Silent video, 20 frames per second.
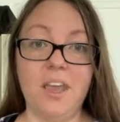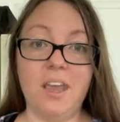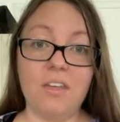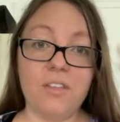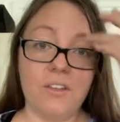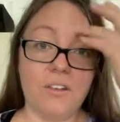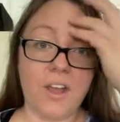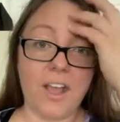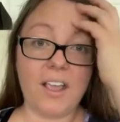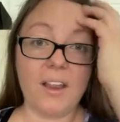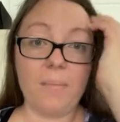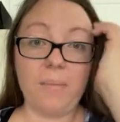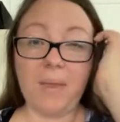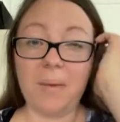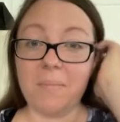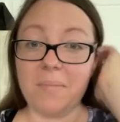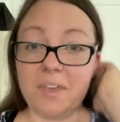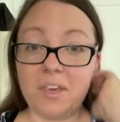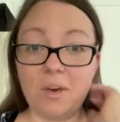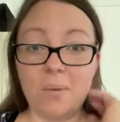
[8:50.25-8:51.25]
They're not gonna be a
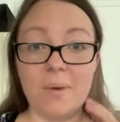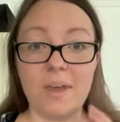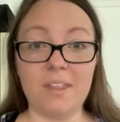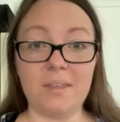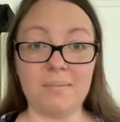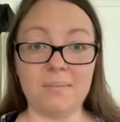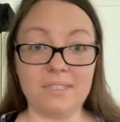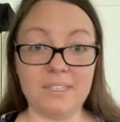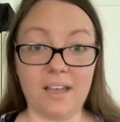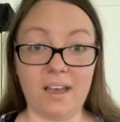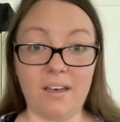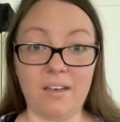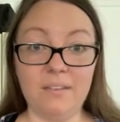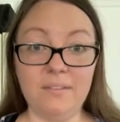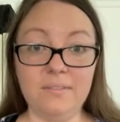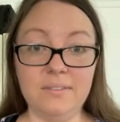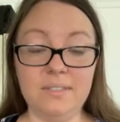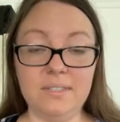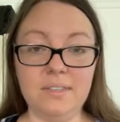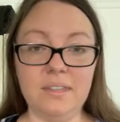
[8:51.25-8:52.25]
meal by themselves.